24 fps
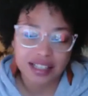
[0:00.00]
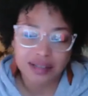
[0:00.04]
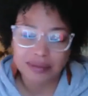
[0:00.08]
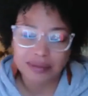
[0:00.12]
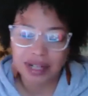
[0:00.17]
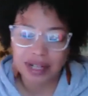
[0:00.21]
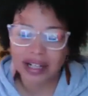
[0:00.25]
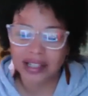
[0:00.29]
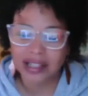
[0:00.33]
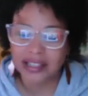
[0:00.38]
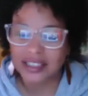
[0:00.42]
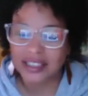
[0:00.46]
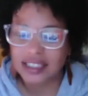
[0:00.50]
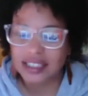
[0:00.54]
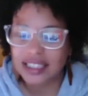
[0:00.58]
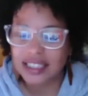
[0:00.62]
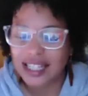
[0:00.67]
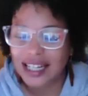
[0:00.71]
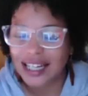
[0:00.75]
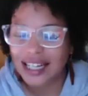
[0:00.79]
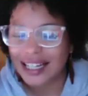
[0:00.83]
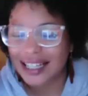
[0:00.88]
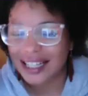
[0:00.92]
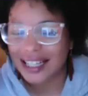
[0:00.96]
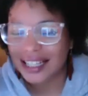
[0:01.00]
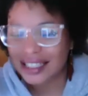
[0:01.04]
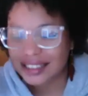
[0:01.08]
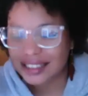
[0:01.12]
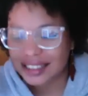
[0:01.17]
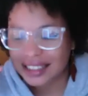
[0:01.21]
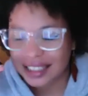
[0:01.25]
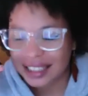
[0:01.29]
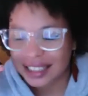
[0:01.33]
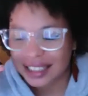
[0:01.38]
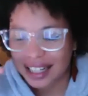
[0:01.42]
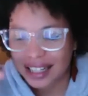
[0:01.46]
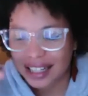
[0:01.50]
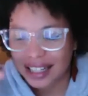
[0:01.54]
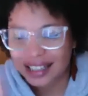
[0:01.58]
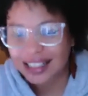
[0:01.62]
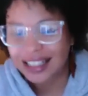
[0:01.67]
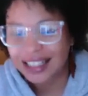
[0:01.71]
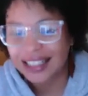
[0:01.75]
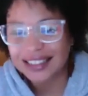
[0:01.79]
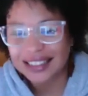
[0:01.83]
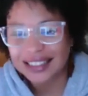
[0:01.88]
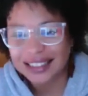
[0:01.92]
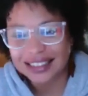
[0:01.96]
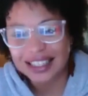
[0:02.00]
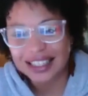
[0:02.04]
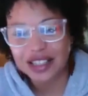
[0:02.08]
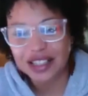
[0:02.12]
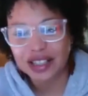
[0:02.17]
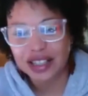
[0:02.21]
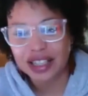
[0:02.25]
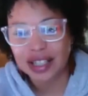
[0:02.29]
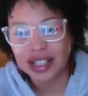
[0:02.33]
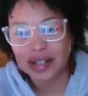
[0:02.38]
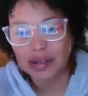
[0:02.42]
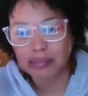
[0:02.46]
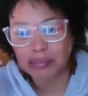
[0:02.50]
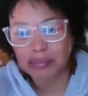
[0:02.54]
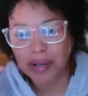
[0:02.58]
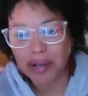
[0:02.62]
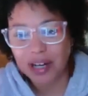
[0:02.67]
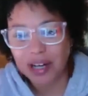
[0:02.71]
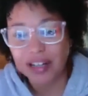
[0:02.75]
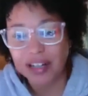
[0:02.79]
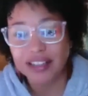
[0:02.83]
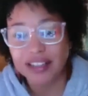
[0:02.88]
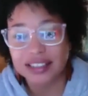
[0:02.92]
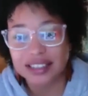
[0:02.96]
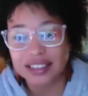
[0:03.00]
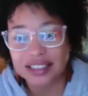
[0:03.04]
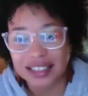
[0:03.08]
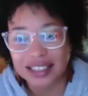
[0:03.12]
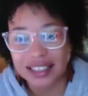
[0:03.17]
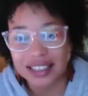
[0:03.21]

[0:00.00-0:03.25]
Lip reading: about is the unnecessary parts,